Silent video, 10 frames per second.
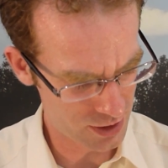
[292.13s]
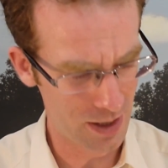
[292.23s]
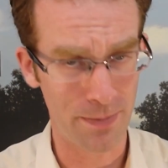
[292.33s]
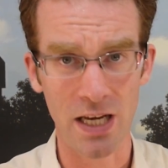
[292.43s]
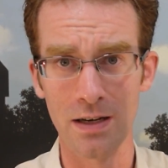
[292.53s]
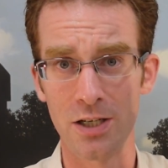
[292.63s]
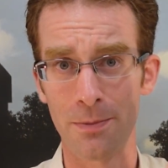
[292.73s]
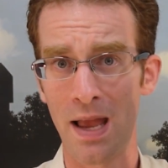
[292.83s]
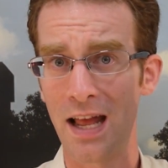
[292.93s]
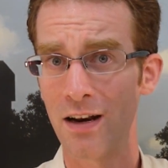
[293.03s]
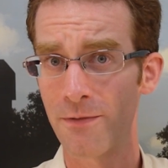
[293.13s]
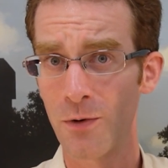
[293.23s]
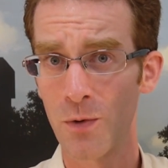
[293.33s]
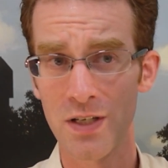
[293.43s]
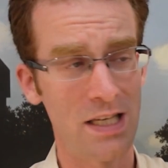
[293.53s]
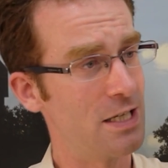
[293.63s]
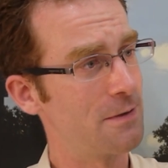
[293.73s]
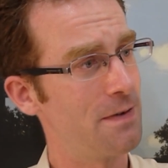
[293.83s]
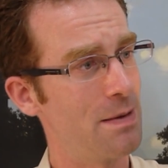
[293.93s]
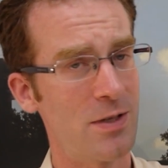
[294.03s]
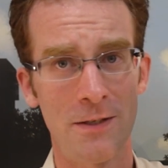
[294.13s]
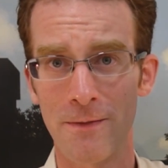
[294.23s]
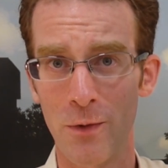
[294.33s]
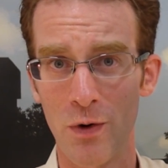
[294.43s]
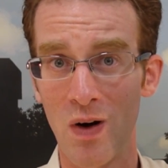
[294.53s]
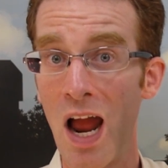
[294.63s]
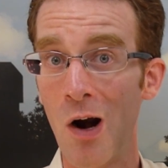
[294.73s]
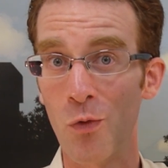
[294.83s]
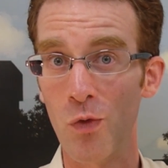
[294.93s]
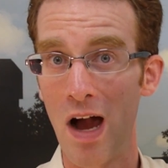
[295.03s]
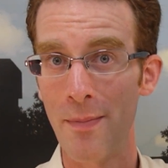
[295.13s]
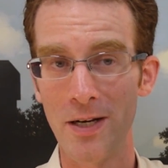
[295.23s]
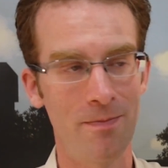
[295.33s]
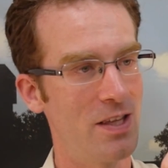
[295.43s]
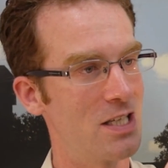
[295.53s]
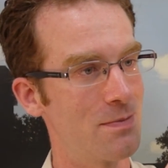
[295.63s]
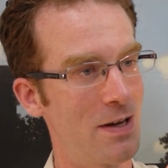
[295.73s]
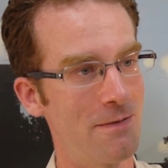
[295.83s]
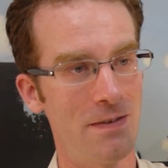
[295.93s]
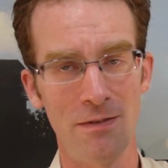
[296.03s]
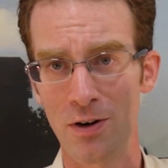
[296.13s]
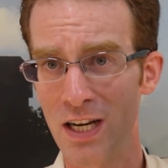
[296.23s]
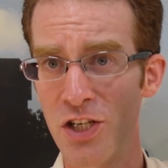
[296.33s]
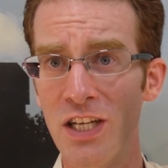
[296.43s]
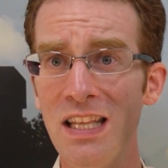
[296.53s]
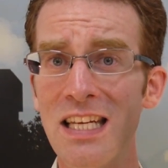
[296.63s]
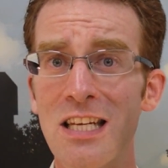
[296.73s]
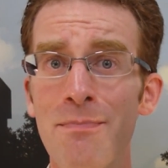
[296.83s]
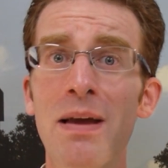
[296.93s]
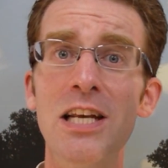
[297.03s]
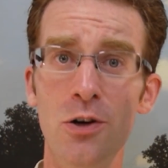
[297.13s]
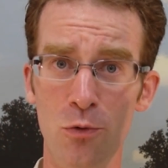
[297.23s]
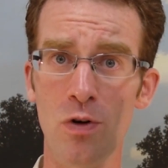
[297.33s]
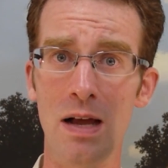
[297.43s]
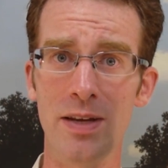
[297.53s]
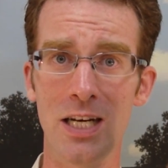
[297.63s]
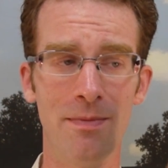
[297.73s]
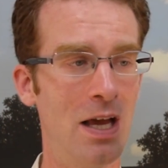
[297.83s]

Japan, of course, is famous for ramen. This is my favorite chili tomato ramen.